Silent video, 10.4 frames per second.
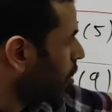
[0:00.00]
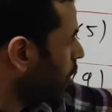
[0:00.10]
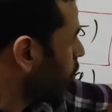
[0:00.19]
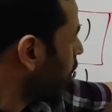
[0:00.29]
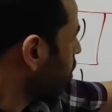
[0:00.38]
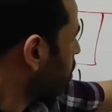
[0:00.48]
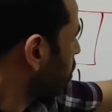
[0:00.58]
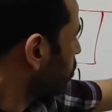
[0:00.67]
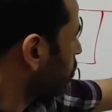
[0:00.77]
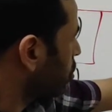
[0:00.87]
left hand
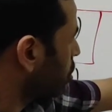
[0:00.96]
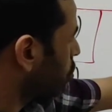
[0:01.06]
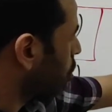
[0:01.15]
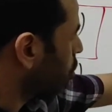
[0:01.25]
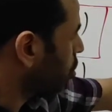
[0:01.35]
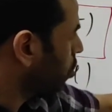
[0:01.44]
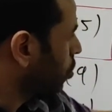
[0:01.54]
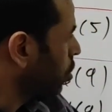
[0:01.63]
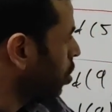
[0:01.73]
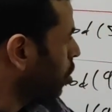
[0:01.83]
side of this equation,
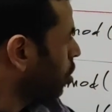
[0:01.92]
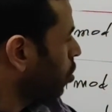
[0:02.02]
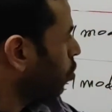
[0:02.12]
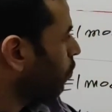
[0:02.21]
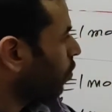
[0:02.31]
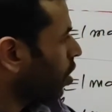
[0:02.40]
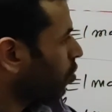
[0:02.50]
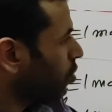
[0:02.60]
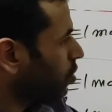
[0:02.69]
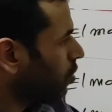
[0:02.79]
we
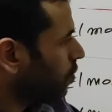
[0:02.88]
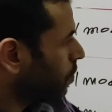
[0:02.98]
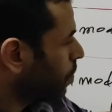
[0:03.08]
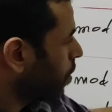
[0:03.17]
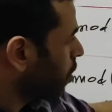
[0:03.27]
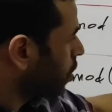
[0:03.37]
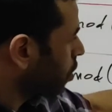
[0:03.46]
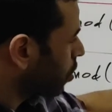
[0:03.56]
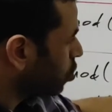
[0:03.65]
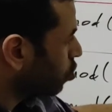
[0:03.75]
found
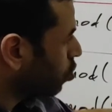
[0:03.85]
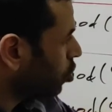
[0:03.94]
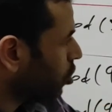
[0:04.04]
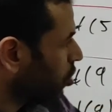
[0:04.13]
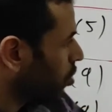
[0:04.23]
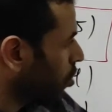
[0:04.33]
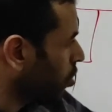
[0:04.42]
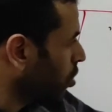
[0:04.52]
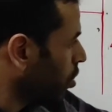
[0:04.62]
the solution